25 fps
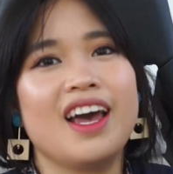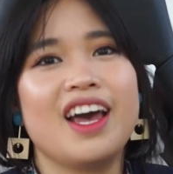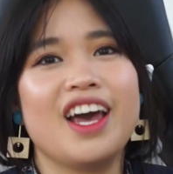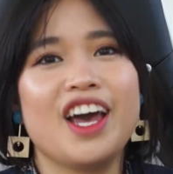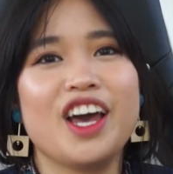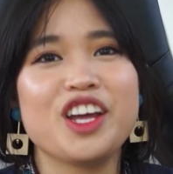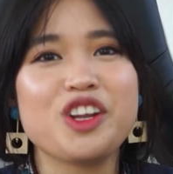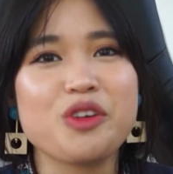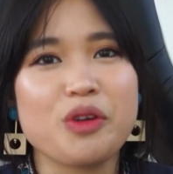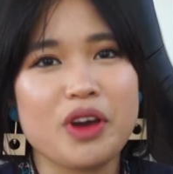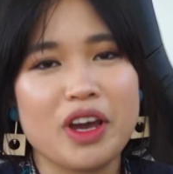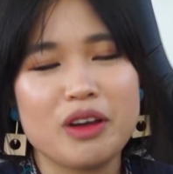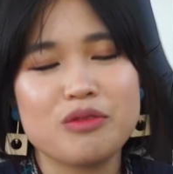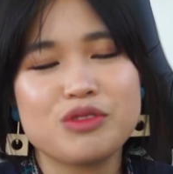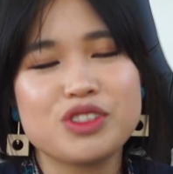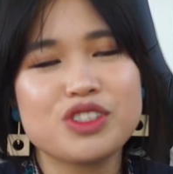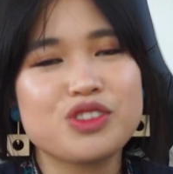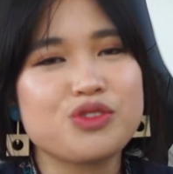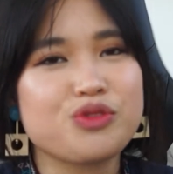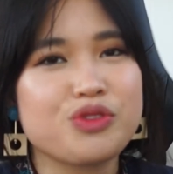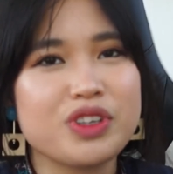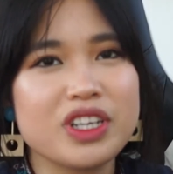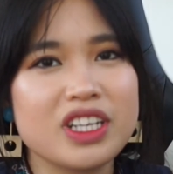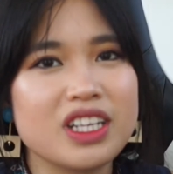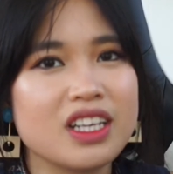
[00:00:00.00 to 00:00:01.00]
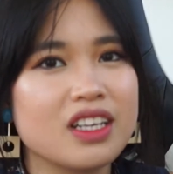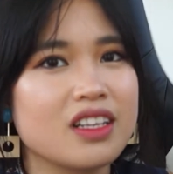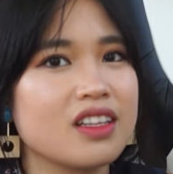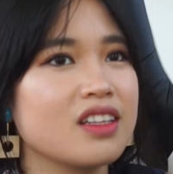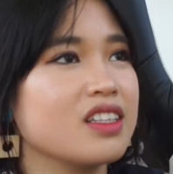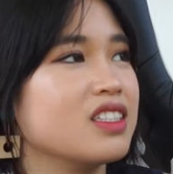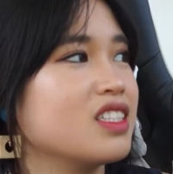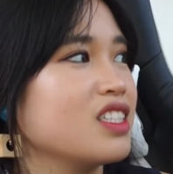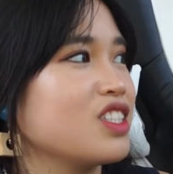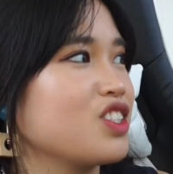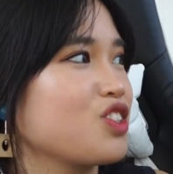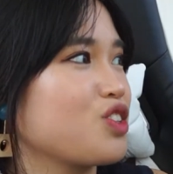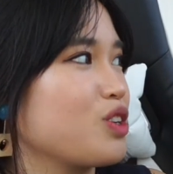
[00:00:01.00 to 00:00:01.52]
Anyway, I'm just reading the
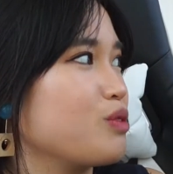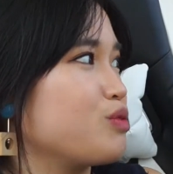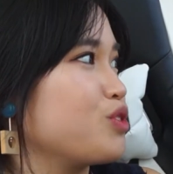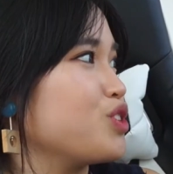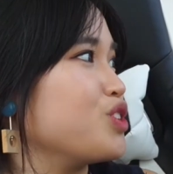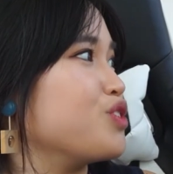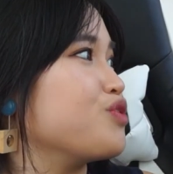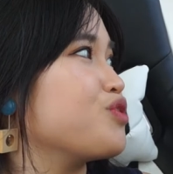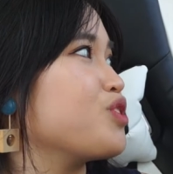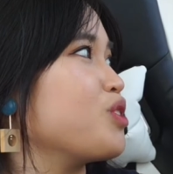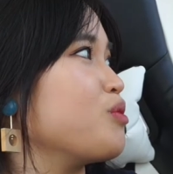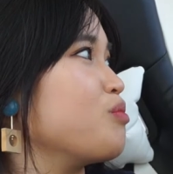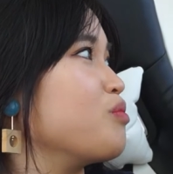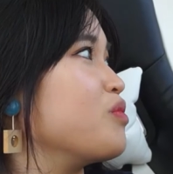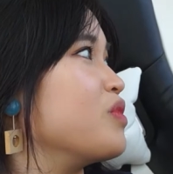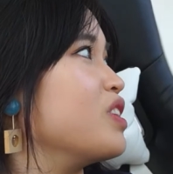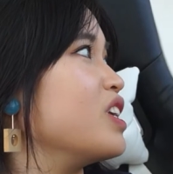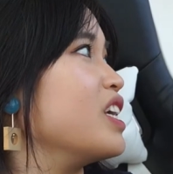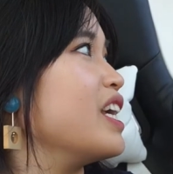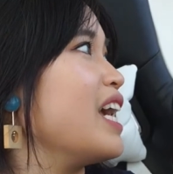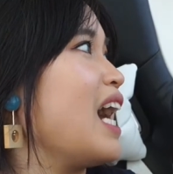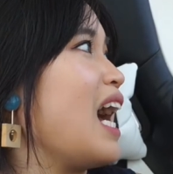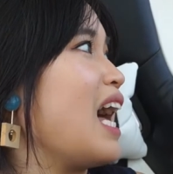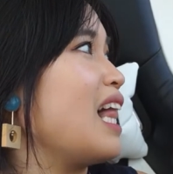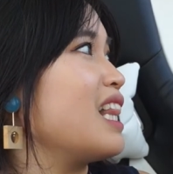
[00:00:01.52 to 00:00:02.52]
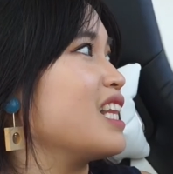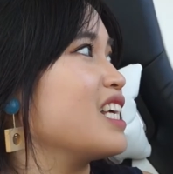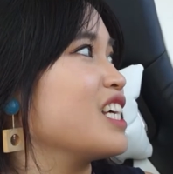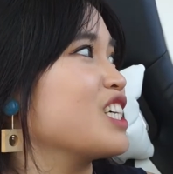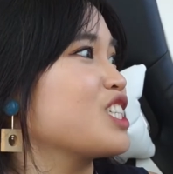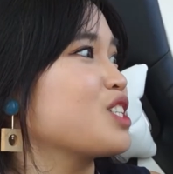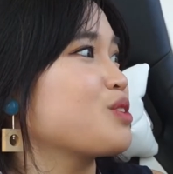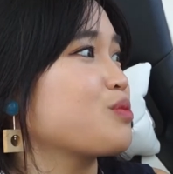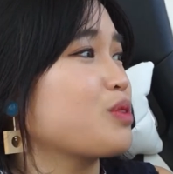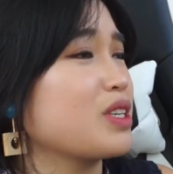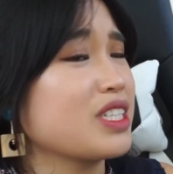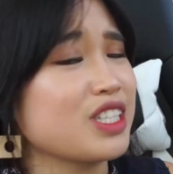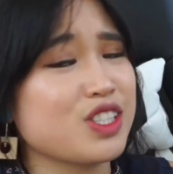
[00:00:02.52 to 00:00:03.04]
description from the
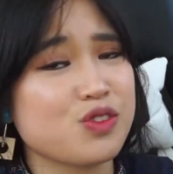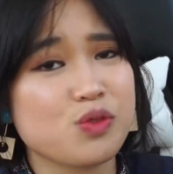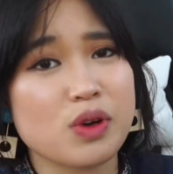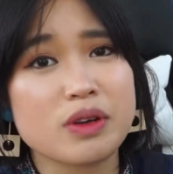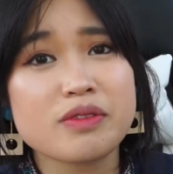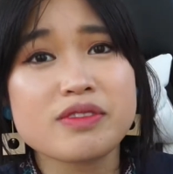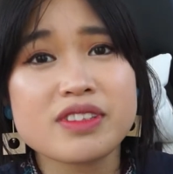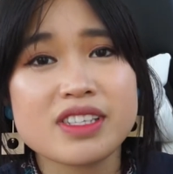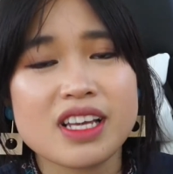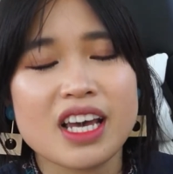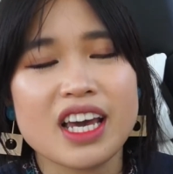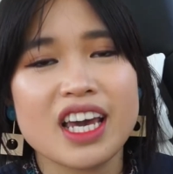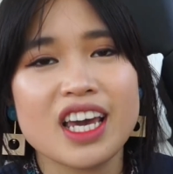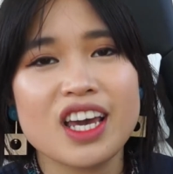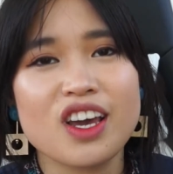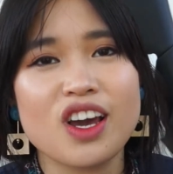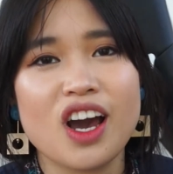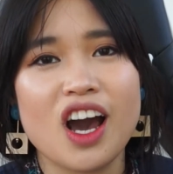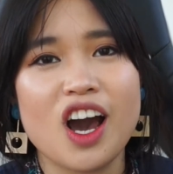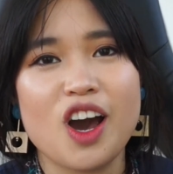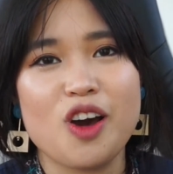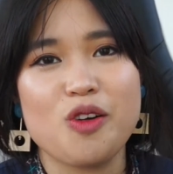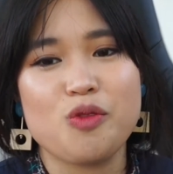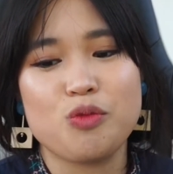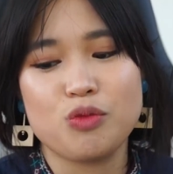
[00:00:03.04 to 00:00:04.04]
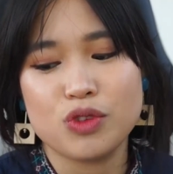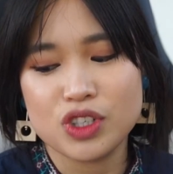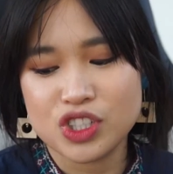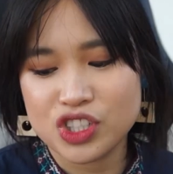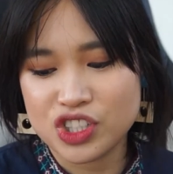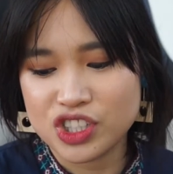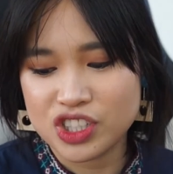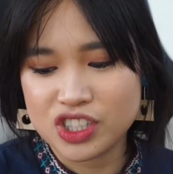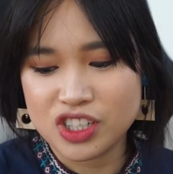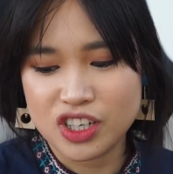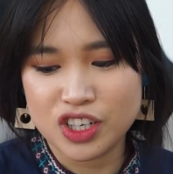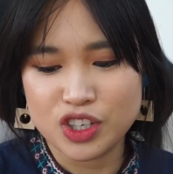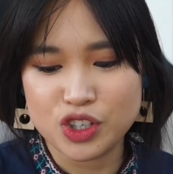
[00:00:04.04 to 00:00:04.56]
AliExpress website,
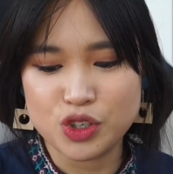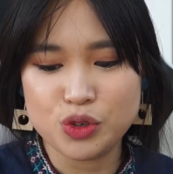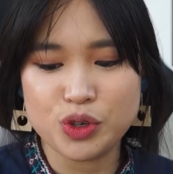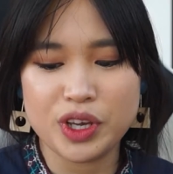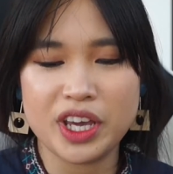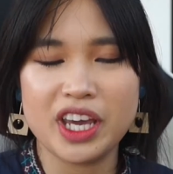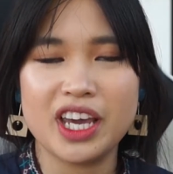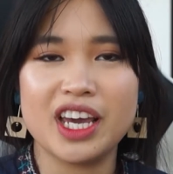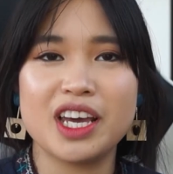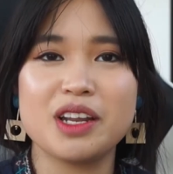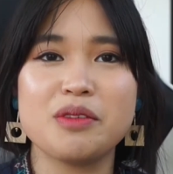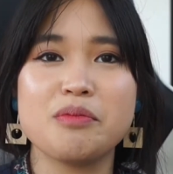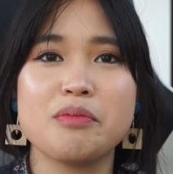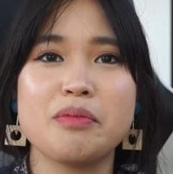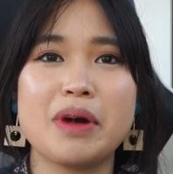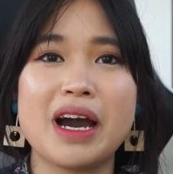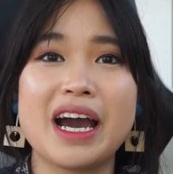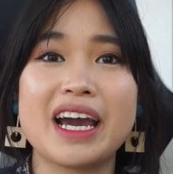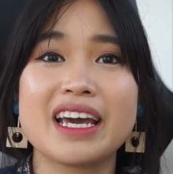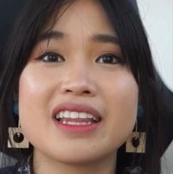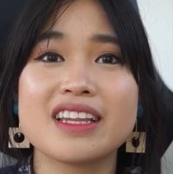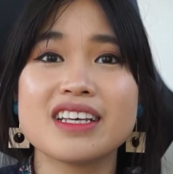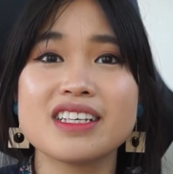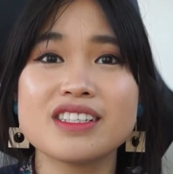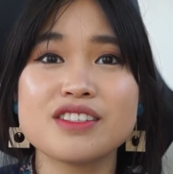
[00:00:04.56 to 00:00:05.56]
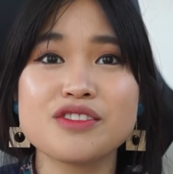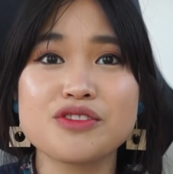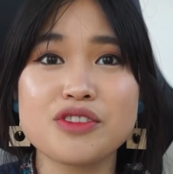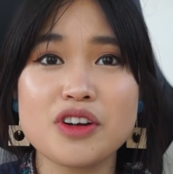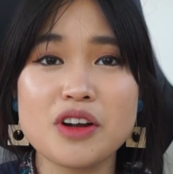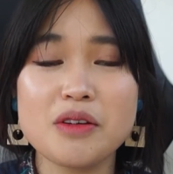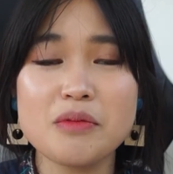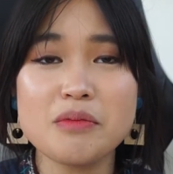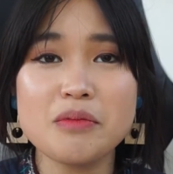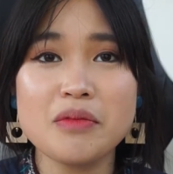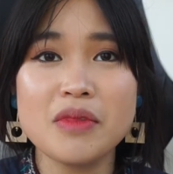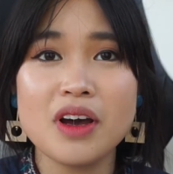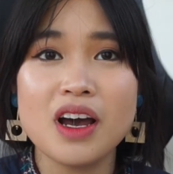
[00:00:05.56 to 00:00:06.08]
which you can buy this
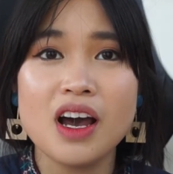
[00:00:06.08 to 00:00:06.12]
from.